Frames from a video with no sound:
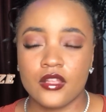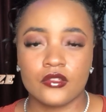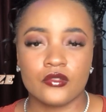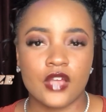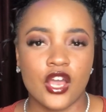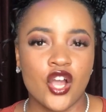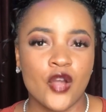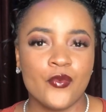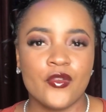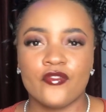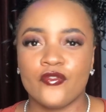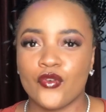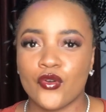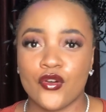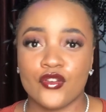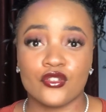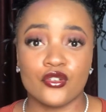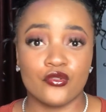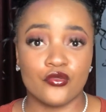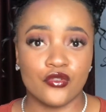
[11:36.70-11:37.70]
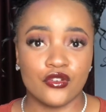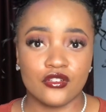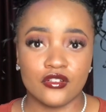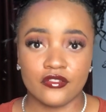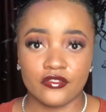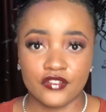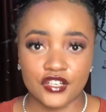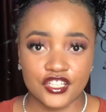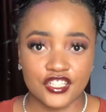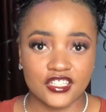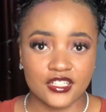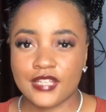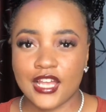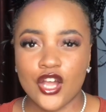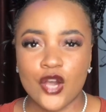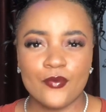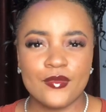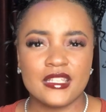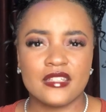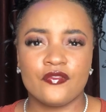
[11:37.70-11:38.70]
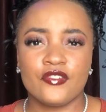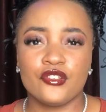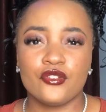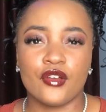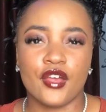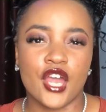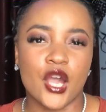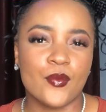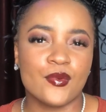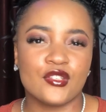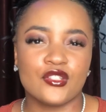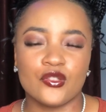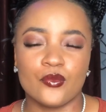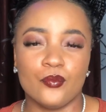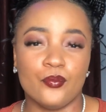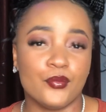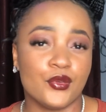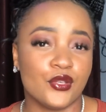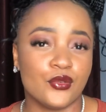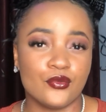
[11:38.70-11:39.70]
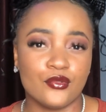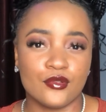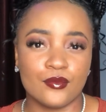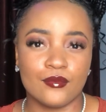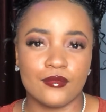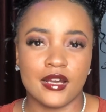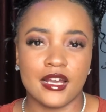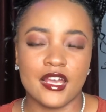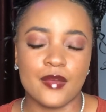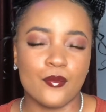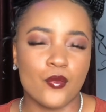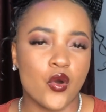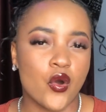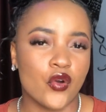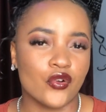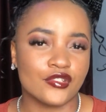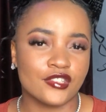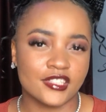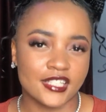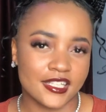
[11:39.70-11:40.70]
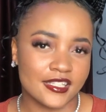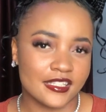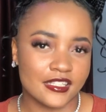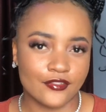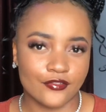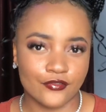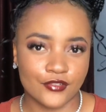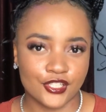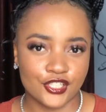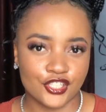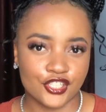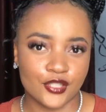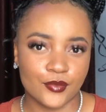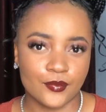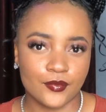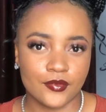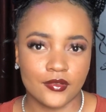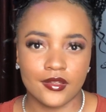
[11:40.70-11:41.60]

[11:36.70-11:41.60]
So I hope you focus on growing your friendship. So I hope this video helps you build a more authentic friendship.